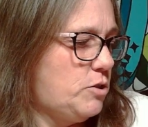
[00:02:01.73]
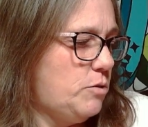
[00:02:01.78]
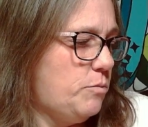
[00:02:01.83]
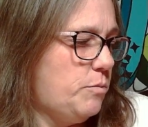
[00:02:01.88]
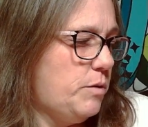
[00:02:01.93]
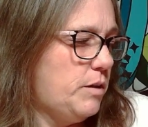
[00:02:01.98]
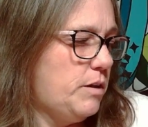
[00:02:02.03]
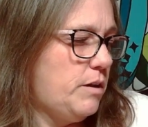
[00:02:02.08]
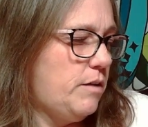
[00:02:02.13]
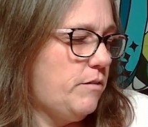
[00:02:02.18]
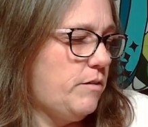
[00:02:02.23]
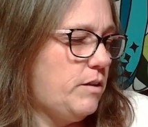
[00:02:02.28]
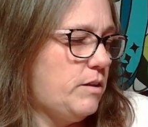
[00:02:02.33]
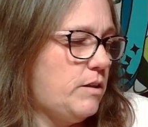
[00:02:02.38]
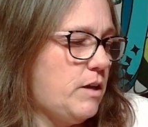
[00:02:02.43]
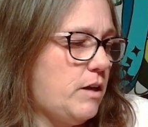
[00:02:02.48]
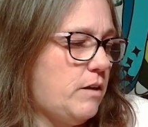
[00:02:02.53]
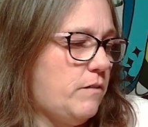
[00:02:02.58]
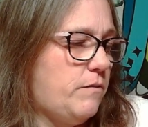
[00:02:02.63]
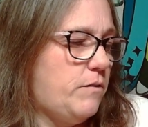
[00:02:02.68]
believing
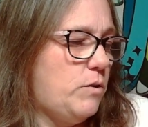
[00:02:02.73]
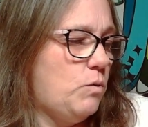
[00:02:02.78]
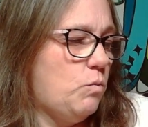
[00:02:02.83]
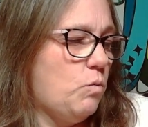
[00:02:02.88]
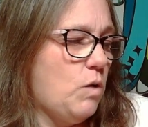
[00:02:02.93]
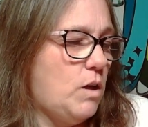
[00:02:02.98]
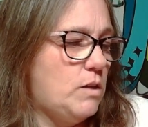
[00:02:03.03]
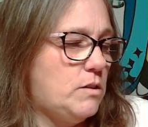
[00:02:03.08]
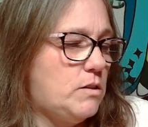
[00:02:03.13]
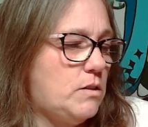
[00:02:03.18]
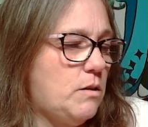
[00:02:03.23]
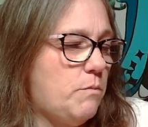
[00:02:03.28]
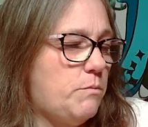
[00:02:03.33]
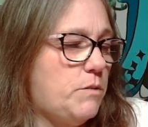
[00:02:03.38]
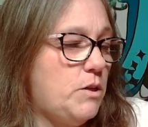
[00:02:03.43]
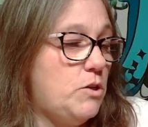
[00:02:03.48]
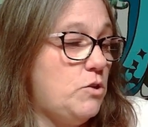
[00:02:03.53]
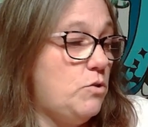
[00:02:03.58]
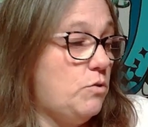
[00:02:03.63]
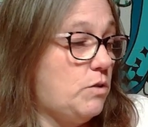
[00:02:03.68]
that if you want
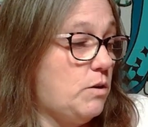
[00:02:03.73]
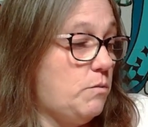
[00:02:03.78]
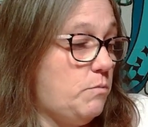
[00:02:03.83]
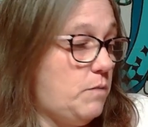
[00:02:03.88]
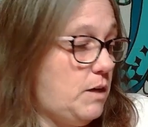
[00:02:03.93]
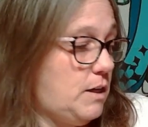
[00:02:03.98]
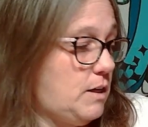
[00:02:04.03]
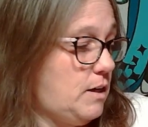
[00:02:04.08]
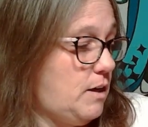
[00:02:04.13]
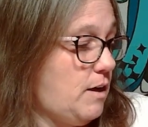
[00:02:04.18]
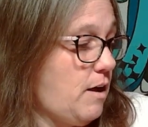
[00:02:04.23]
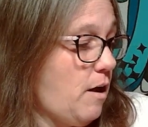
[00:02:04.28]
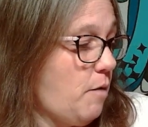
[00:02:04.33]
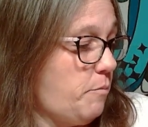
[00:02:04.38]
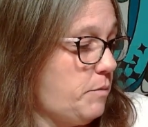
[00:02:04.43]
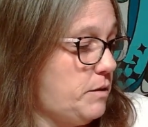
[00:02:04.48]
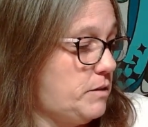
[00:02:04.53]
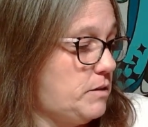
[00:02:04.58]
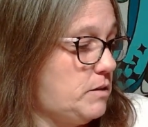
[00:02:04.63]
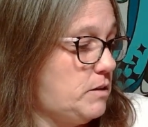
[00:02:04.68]
something, you can make it
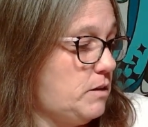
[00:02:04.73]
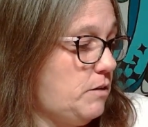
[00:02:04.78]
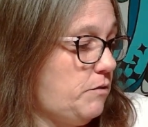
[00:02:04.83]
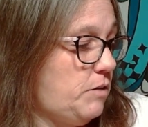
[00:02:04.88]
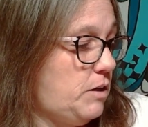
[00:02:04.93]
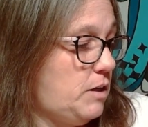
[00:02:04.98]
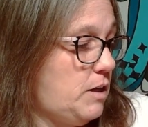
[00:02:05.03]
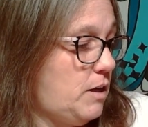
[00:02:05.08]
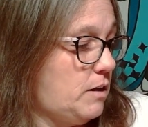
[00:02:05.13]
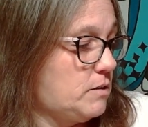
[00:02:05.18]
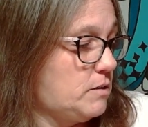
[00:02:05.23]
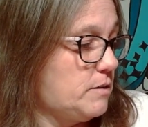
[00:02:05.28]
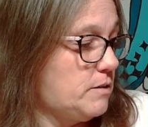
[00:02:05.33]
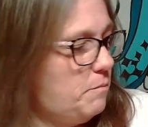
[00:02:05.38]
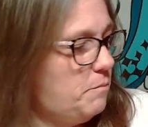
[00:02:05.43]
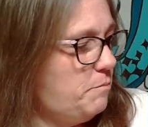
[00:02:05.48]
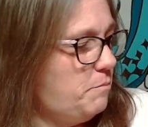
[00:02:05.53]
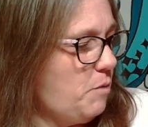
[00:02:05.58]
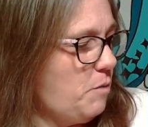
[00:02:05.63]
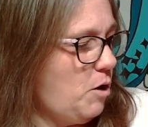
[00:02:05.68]
happen. Stevie Nicks.
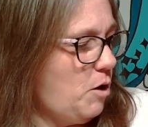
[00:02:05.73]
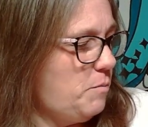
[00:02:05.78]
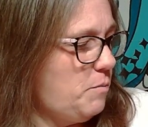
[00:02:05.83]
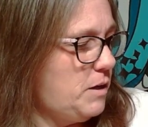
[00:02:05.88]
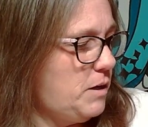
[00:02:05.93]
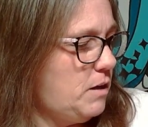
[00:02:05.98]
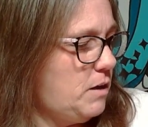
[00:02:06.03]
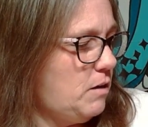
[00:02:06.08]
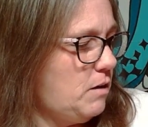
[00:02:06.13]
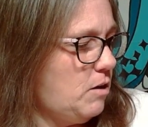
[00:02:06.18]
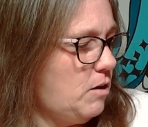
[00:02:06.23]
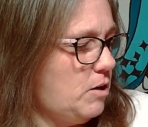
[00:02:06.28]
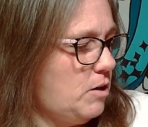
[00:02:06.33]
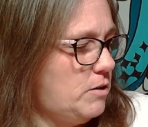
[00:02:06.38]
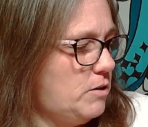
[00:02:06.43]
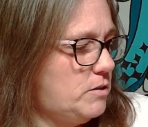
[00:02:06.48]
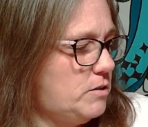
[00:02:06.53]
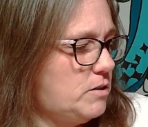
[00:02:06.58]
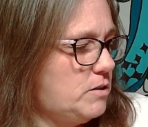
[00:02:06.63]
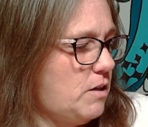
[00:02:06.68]
Barbie
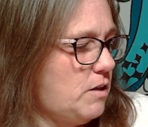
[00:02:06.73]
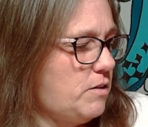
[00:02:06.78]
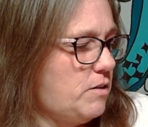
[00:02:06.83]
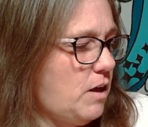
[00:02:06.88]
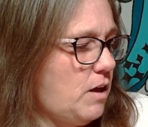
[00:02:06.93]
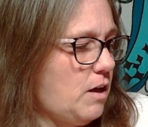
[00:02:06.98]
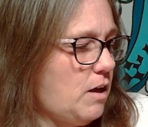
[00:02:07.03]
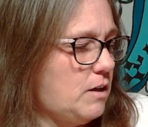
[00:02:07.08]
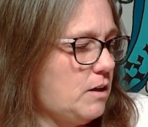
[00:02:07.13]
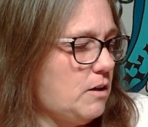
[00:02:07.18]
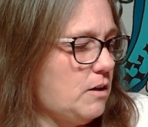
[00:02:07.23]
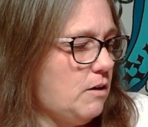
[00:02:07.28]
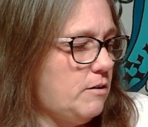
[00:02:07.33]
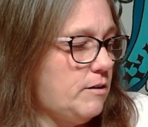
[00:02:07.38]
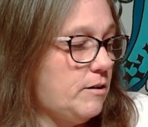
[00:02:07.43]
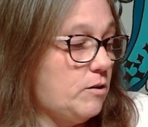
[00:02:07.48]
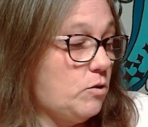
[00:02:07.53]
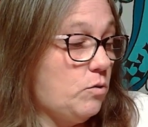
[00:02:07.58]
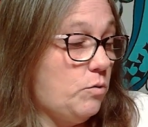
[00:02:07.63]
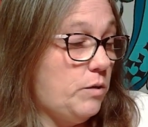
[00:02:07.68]
honors the
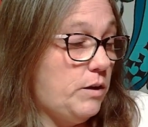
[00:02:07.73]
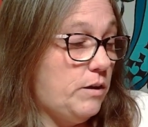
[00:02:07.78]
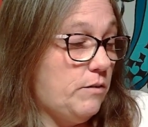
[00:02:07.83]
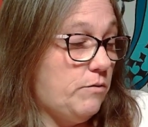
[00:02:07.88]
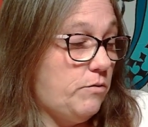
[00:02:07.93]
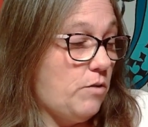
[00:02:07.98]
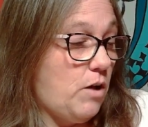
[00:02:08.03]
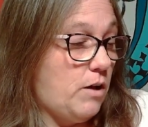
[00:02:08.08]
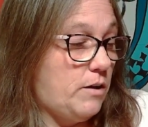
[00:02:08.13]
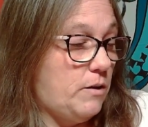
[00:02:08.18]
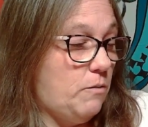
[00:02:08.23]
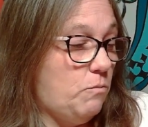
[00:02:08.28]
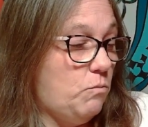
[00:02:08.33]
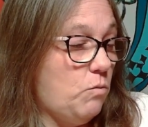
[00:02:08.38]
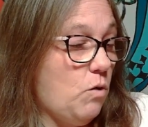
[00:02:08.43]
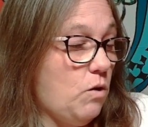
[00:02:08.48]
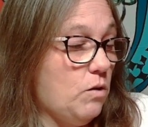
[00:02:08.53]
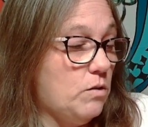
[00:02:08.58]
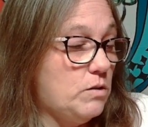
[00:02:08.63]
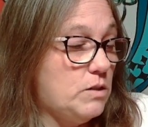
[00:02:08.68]
iconic queen of rock and
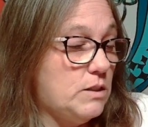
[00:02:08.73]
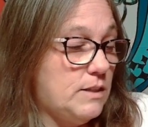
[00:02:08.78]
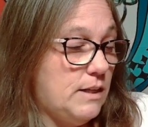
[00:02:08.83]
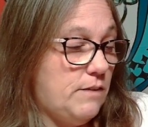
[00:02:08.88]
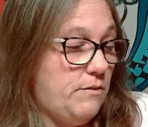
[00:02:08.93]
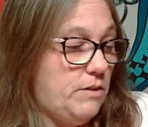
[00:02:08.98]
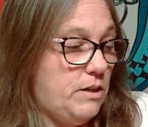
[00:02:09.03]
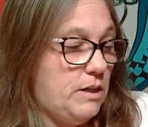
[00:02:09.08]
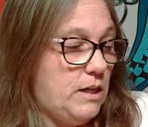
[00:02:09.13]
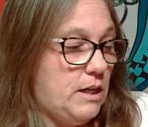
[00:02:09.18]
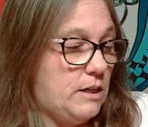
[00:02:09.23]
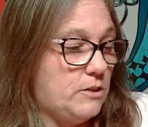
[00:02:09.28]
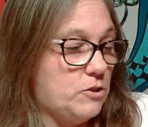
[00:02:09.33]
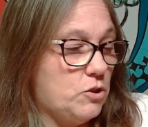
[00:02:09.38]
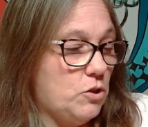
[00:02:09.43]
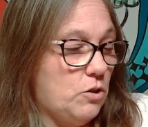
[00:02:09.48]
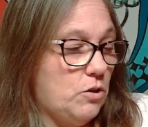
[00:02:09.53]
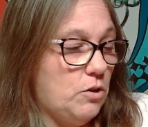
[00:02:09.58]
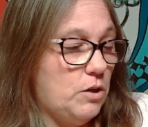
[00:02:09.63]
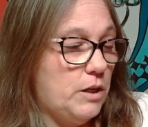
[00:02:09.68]
roll, Stevie Nicks,
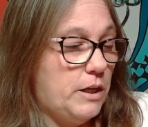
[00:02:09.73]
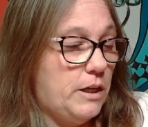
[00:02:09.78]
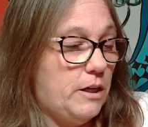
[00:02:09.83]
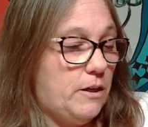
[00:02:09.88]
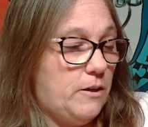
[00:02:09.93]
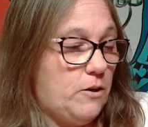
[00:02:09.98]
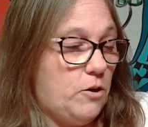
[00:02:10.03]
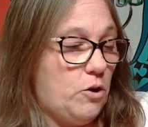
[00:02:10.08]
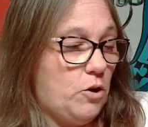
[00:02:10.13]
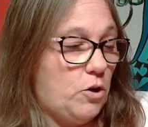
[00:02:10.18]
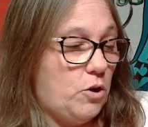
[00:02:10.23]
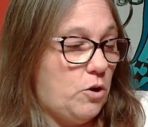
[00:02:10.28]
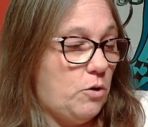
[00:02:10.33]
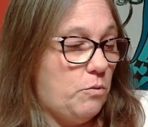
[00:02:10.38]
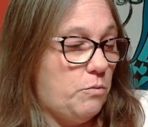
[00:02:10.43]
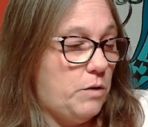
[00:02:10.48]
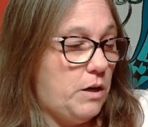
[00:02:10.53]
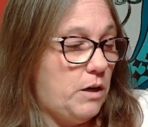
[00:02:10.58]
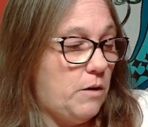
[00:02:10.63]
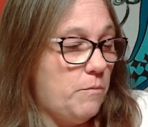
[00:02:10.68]
early in her
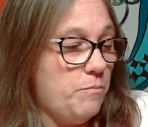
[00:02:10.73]
career.